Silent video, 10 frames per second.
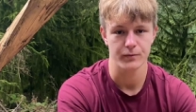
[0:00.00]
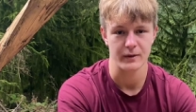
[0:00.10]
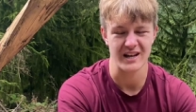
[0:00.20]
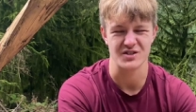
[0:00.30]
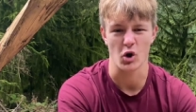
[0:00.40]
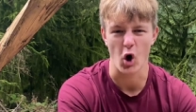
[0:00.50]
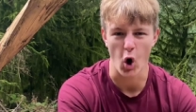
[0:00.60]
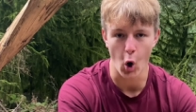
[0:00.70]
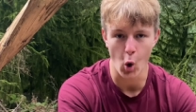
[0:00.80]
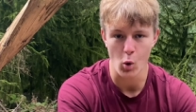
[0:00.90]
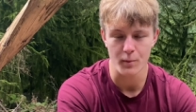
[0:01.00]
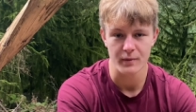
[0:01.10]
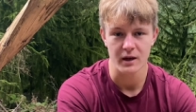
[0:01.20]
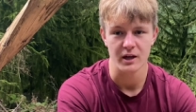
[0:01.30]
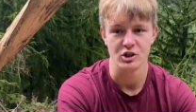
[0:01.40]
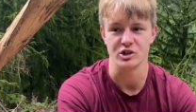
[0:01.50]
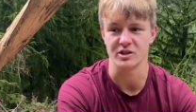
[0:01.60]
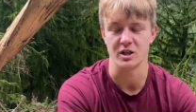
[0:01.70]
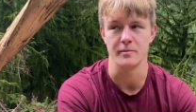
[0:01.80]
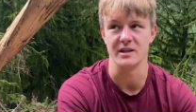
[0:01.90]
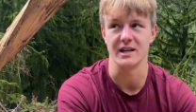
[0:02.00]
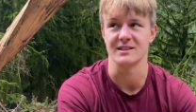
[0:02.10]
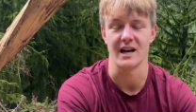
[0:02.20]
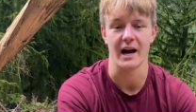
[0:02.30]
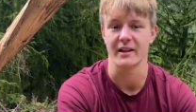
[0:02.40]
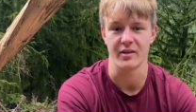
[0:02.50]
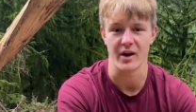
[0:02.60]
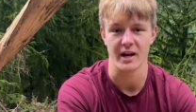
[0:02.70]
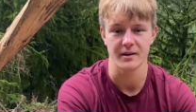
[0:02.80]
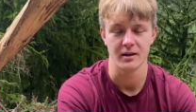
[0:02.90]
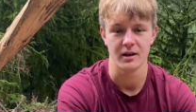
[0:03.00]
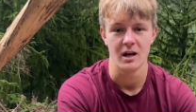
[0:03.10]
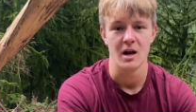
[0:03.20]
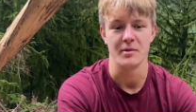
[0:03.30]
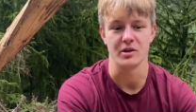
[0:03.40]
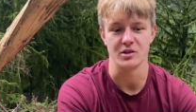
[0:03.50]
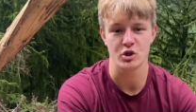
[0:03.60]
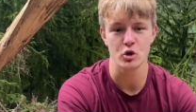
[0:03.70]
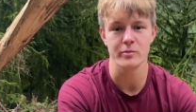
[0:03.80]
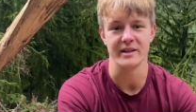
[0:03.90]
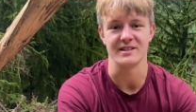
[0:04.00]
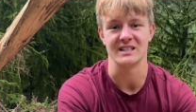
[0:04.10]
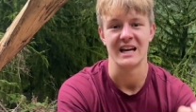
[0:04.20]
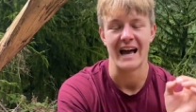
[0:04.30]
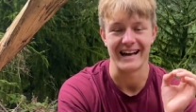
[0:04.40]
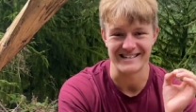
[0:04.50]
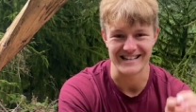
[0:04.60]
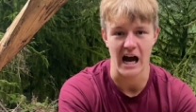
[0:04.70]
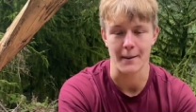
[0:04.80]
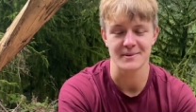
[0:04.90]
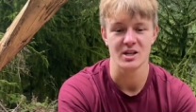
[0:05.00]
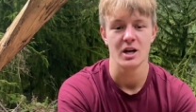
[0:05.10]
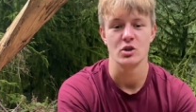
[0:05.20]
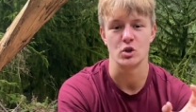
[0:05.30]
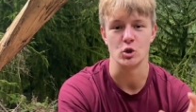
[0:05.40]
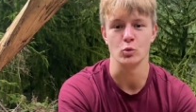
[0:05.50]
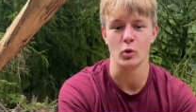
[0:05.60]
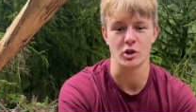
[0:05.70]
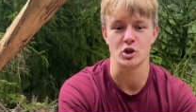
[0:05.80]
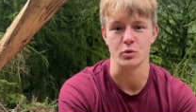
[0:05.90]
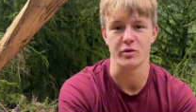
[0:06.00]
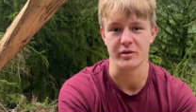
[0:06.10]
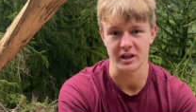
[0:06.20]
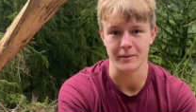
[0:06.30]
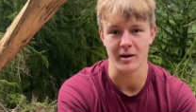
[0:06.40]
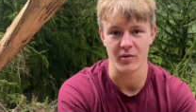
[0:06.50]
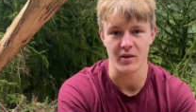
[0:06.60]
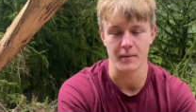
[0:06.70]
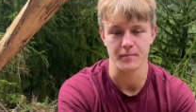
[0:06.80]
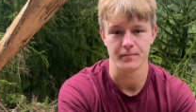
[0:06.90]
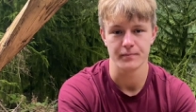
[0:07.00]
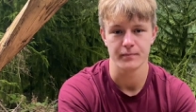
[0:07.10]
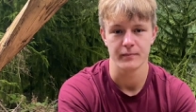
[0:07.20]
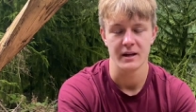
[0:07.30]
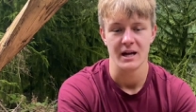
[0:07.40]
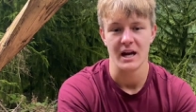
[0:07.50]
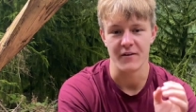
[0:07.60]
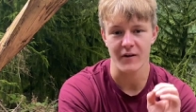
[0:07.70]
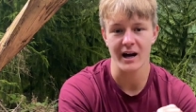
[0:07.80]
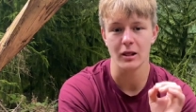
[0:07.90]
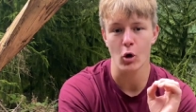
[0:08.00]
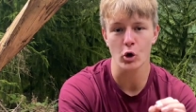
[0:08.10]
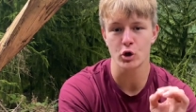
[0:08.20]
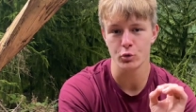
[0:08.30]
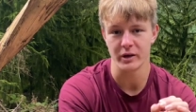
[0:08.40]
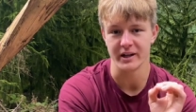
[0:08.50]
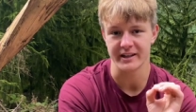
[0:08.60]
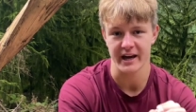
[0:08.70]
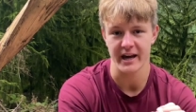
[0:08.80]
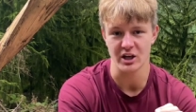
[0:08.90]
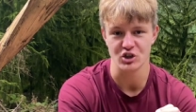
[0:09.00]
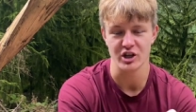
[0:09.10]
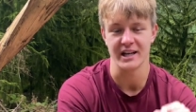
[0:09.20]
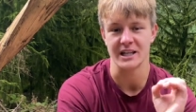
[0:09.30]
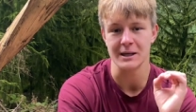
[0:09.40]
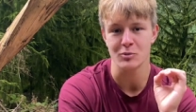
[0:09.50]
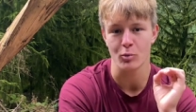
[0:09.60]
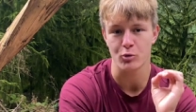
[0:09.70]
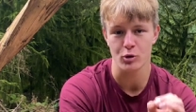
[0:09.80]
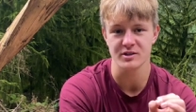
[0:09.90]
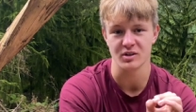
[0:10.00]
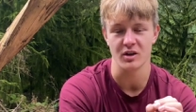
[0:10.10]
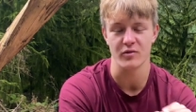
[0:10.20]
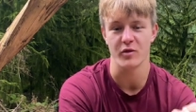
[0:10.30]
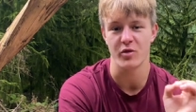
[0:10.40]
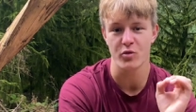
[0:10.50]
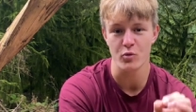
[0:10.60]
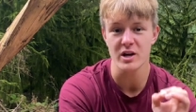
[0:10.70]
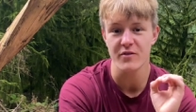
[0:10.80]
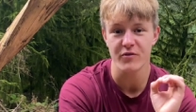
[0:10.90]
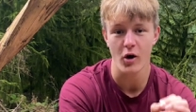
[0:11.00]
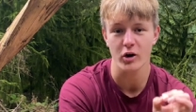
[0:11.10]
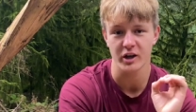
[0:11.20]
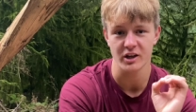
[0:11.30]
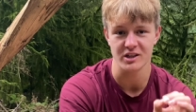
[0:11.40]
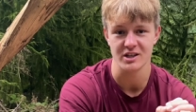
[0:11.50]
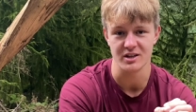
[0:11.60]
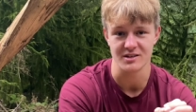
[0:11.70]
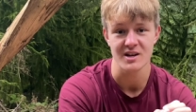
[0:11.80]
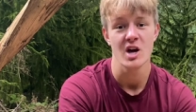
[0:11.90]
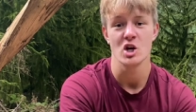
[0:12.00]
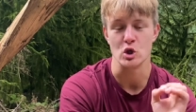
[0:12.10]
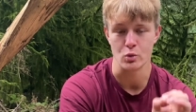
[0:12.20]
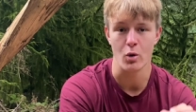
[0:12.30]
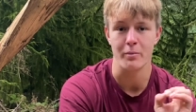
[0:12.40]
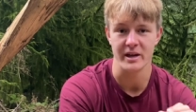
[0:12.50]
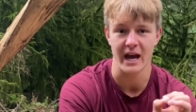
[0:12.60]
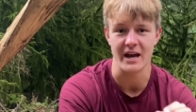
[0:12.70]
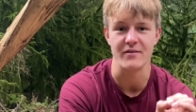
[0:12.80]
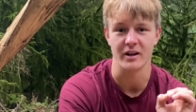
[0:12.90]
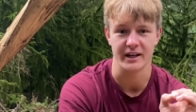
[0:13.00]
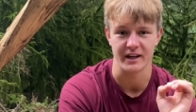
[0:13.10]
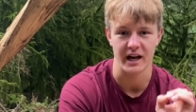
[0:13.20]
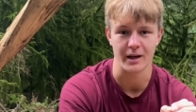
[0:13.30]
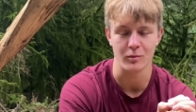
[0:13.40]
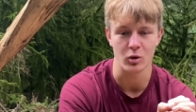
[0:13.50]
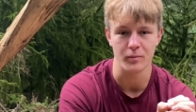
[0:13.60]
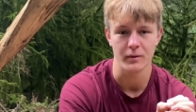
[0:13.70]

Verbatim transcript: as a hoe, she's going to be exactly that. Because humans adapt to what you think about them. If I lock you in a cage and keep you prisoner for three fucking years, you will behave like an animal.